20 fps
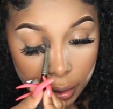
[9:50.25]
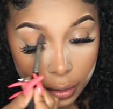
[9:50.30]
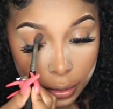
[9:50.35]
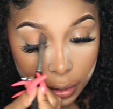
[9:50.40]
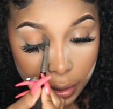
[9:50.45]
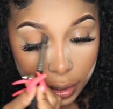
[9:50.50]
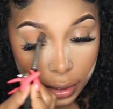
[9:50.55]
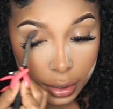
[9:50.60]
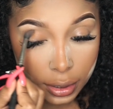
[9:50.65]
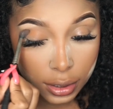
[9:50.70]

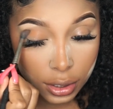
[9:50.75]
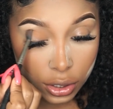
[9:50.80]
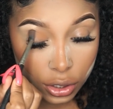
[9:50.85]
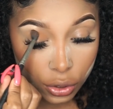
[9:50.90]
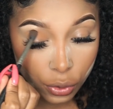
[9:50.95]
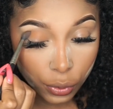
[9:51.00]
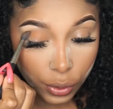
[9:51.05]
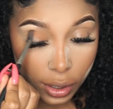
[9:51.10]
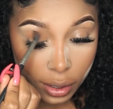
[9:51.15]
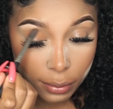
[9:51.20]
these
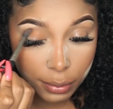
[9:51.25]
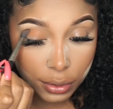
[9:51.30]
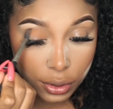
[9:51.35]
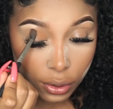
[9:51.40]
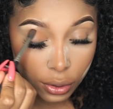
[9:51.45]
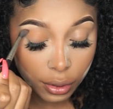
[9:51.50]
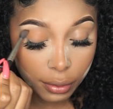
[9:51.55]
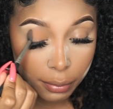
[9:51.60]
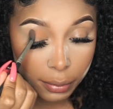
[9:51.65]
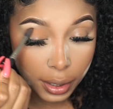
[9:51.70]
scrubs
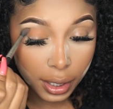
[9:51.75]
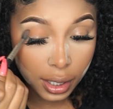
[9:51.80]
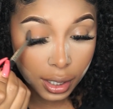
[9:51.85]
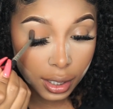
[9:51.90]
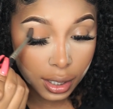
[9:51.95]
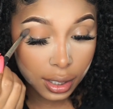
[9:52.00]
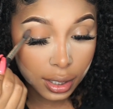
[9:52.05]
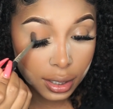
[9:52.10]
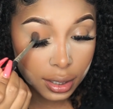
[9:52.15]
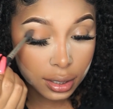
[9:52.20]
on
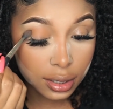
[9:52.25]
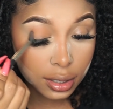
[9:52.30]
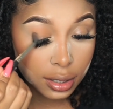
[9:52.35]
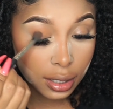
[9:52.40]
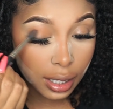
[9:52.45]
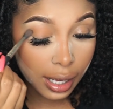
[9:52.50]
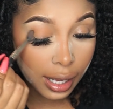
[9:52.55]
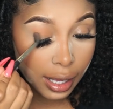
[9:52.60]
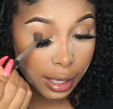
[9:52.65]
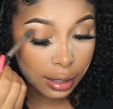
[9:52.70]

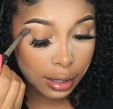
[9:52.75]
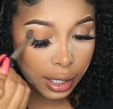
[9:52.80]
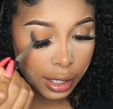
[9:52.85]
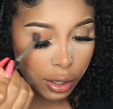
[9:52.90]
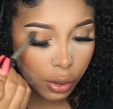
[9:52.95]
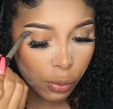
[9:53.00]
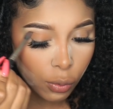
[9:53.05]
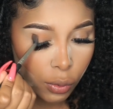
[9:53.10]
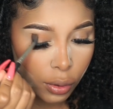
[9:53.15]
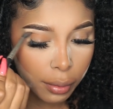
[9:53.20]
because I had
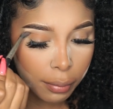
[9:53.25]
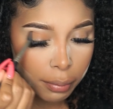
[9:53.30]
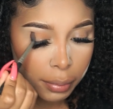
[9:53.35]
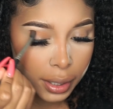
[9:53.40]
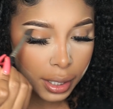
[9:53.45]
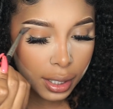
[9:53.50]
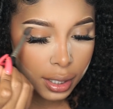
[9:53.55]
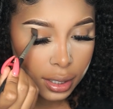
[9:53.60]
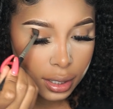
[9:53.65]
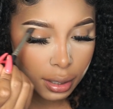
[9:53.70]
like a
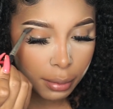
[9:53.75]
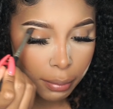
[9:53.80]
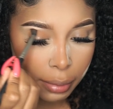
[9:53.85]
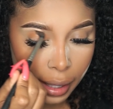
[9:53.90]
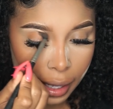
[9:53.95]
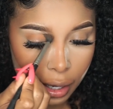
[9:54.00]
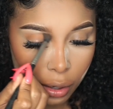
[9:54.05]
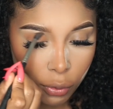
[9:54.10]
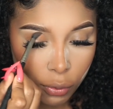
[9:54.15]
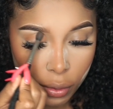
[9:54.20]

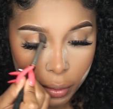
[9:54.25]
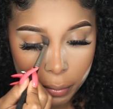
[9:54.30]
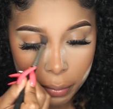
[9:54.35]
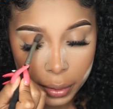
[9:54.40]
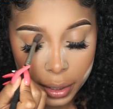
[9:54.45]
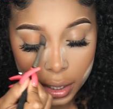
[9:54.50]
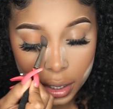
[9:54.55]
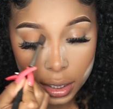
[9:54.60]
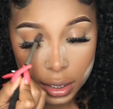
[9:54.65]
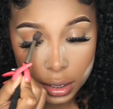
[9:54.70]
black one
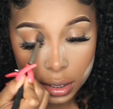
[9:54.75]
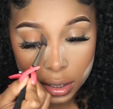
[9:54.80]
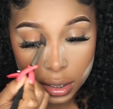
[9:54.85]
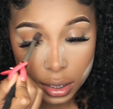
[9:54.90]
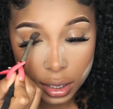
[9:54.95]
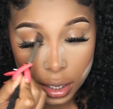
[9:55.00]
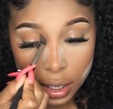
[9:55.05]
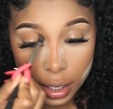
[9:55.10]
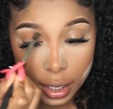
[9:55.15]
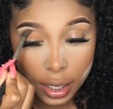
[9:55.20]
piece
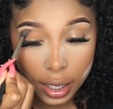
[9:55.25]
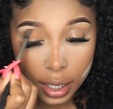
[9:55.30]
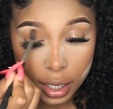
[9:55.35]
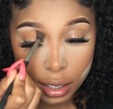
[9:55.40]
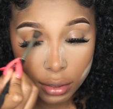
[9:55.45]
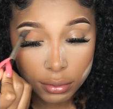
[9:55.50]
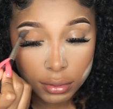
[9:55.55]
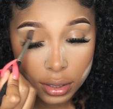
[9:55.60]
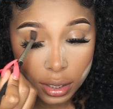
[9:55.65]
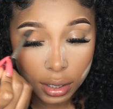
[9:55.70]

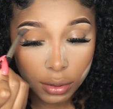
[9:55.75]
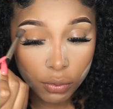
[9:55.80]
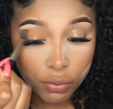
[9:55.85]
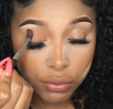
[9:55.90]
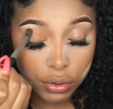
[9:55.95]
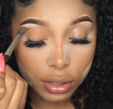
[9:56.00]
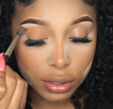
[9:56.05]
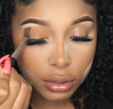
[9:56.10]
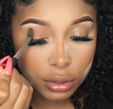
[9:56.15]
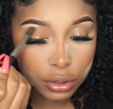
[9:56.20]
and I was
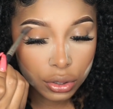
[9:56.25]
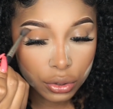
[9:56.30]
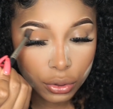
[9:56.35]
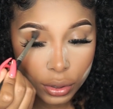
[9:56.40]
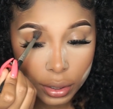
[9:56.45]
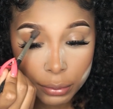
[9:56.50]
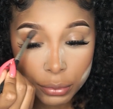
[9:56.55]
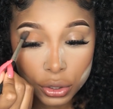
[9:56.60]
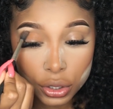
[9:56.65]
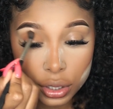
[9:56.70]
looking real
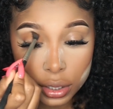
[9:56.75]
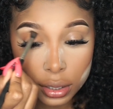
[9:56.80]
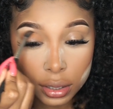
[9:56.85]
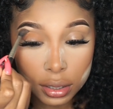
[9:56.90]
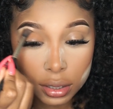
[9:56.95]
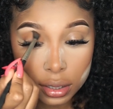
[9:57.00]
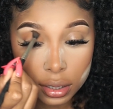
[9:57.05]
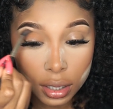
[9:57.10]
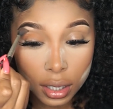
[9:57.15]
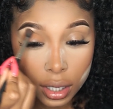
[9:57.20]

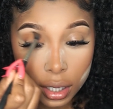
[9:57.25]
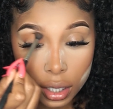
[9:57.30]
scrumptious.